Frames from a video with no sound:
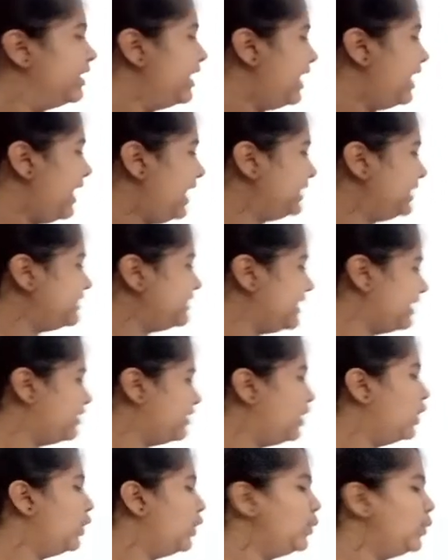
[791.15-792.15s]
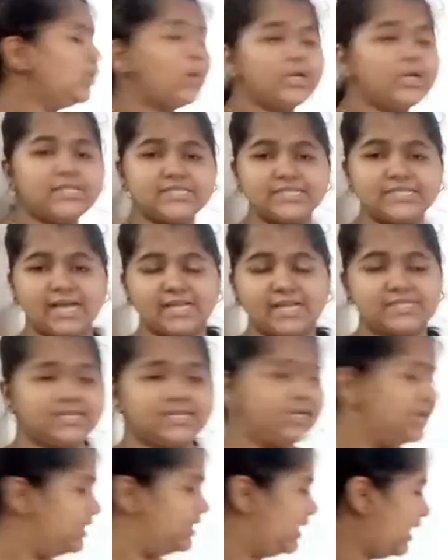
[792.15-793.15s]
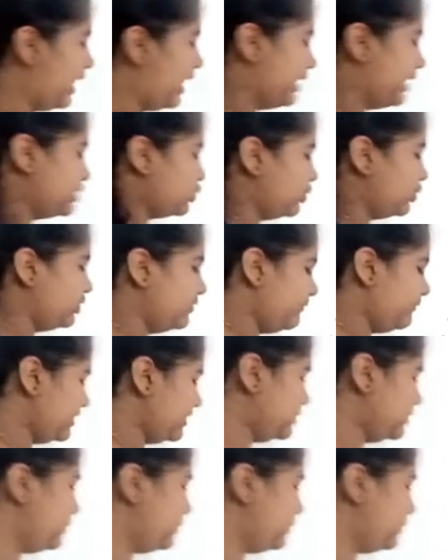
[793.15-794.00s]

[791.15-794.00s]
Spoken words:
And then, what is that? I told you the first